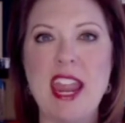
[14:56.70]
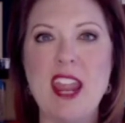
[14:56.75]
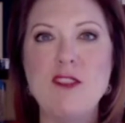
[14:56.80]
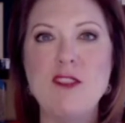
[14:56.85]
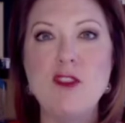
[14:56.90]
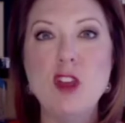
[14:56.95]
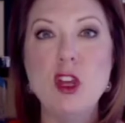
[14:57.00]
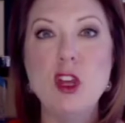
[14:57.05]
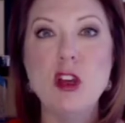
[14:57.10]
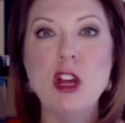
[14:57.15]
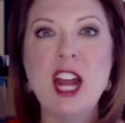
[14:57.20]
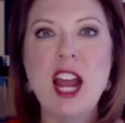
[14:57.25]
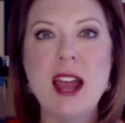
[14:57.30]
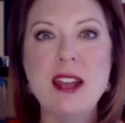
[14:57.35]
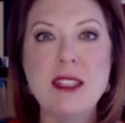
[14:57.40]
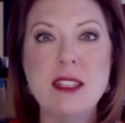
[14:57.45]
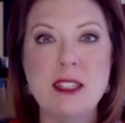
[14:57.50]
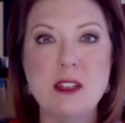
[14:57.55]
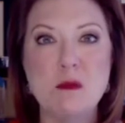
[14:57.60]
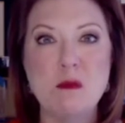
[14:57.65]
If you're a
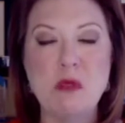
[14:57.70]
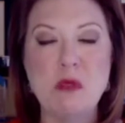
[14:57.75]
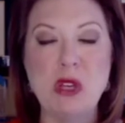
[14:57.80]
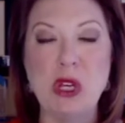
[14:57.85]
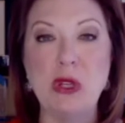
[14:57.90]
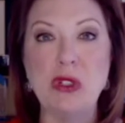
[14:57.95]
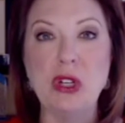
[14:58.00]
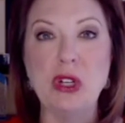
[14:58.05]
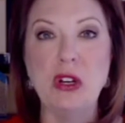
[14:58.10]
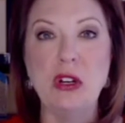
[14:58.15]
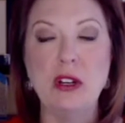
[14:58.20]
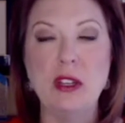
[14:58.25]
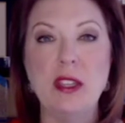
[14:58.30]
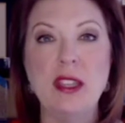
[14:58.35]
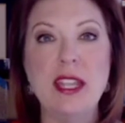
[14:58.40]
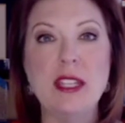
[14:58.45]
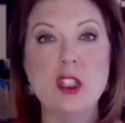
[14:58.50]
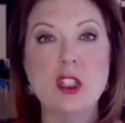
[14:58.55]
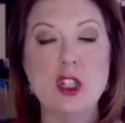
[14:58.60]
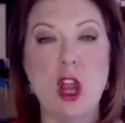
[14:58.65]
custom builder,
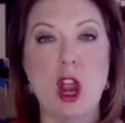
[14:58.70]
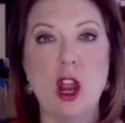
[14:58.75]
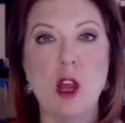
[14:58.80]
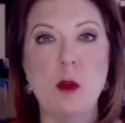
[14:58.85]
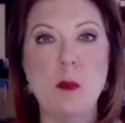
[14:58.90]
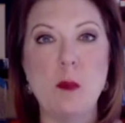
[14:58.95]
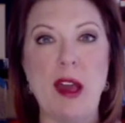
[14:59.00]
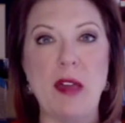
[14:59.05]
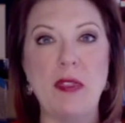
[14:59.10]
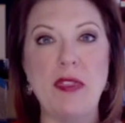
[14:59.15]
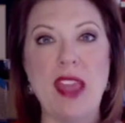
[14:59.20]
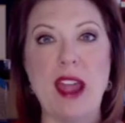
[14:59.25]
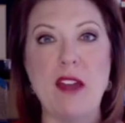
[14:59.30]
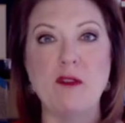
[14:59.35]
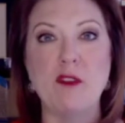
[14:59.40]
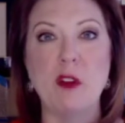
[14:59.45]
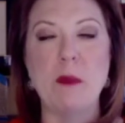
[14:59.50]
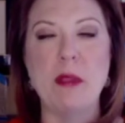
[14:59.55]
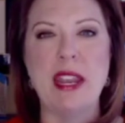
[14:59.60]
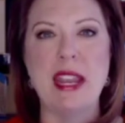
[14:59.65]
let's talk about
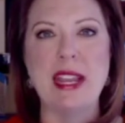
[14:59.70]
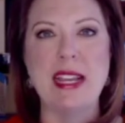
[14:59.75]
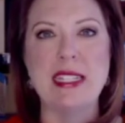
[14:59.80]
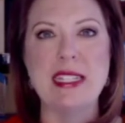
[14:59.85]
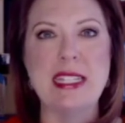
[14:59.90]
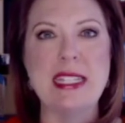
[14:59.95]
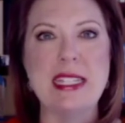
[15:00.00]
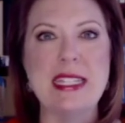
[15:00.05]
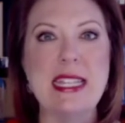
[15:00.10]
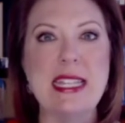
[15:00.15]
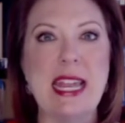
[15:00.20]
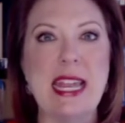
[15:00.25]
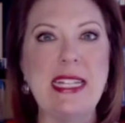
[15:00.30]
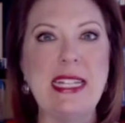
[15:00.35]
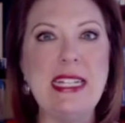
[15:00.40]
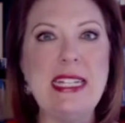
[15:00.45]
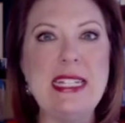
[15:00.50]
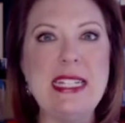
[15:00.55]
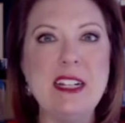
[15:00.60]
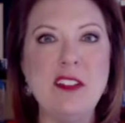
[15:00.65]
that for a minute because it's
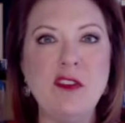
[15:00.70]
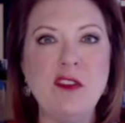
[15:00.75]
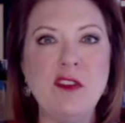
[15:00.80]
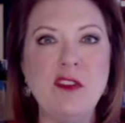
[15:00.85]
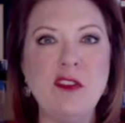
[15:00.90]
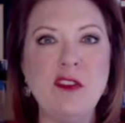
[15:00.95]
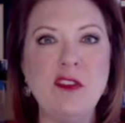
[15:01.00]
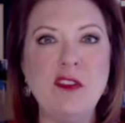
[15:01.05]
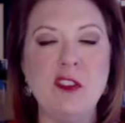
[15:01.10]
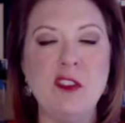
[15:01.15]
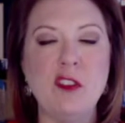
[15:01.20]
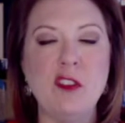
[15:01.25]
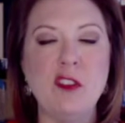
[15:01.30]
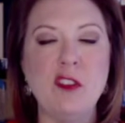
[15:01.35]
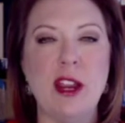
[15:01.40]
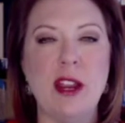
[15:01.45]
slightly different, right?